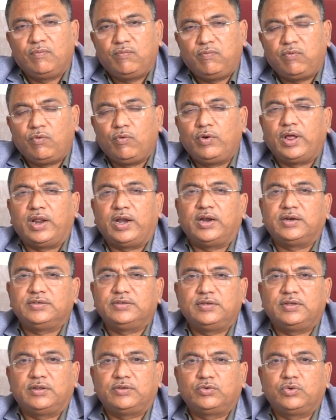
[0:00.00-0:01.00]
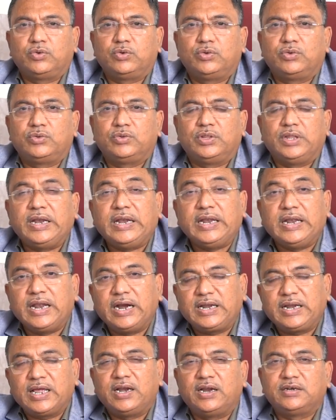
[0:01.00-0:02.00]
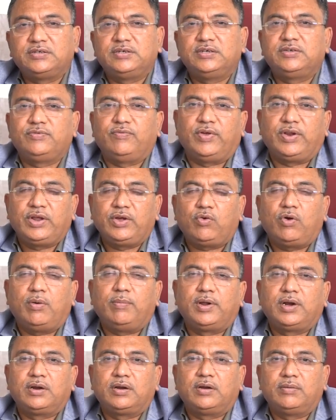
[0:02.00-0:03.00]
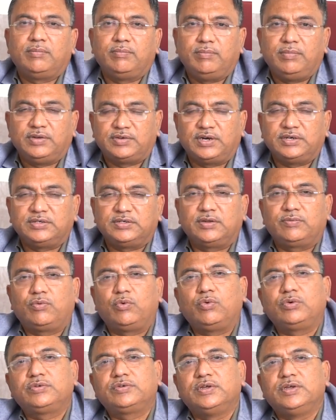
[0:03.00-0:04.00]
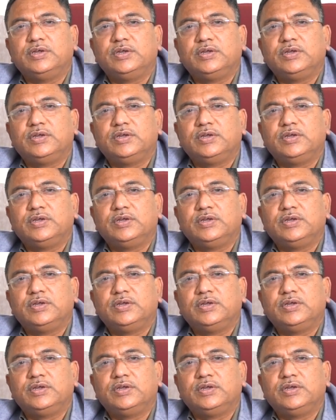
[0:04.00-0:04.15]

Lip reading: fruit allergies also. The nut allergy is very common besides the fruits,